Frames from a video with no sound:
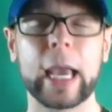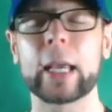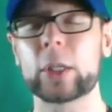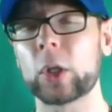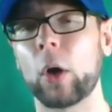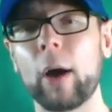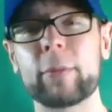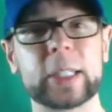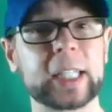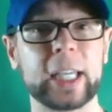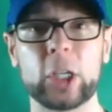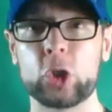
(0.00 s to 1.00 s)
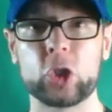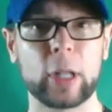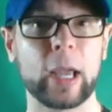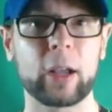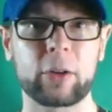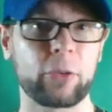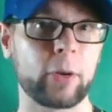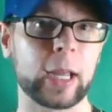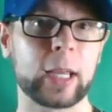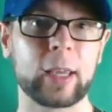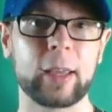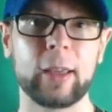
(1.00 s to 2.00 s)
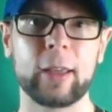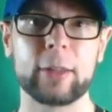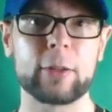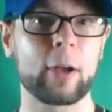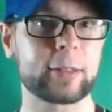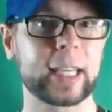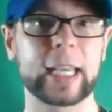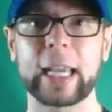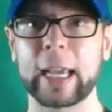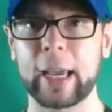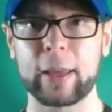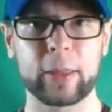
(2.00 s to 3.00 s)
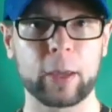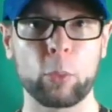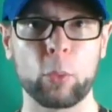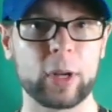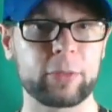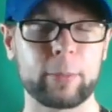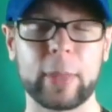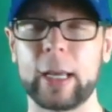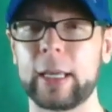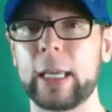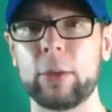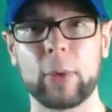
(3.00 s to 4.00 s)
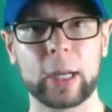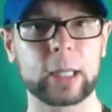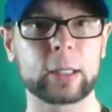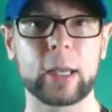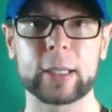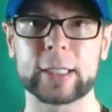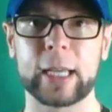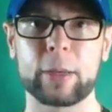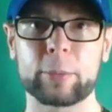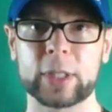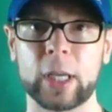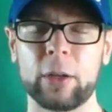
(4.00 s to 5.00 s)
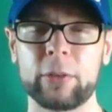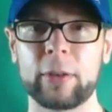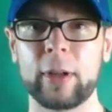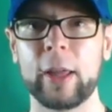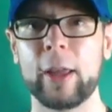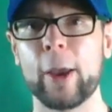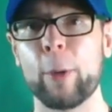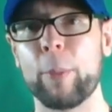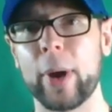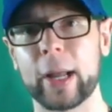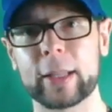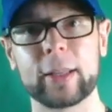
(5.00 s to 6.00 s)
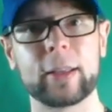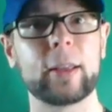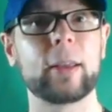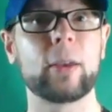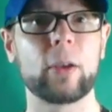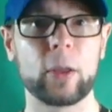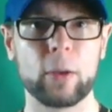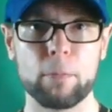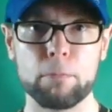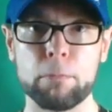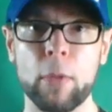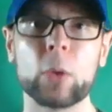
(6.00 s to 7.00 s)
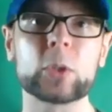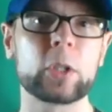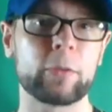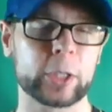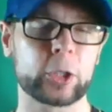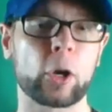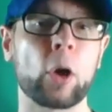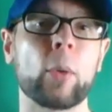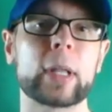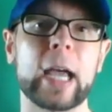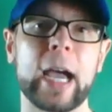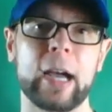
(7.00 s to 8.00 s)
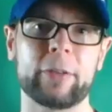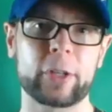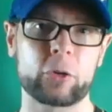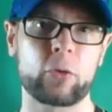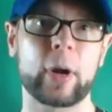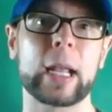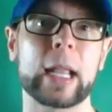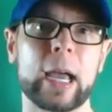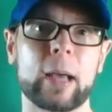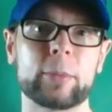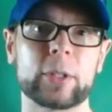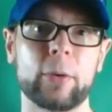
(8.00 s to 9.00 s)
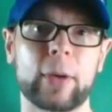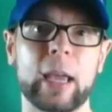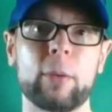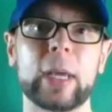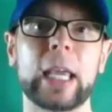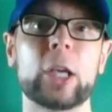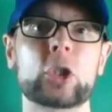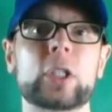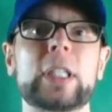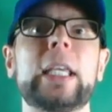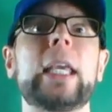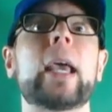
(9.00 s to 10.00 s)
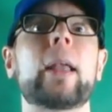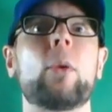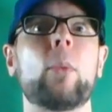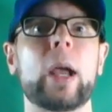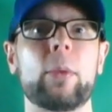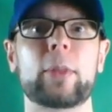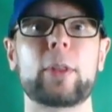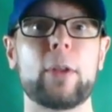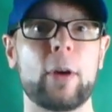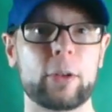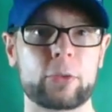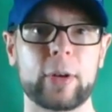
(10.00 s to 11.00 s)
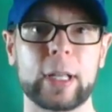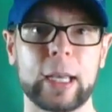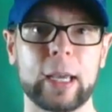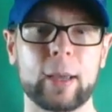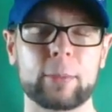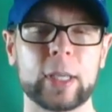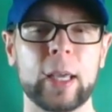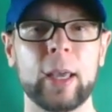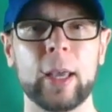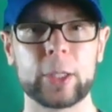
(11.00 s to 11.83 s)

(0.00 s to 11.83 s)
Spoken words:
Okay, so obviously genetic freak, not taking anything away from that. He recognized that himself, but most of us are going to have to train abs, okay? We can't just get away with not training abs.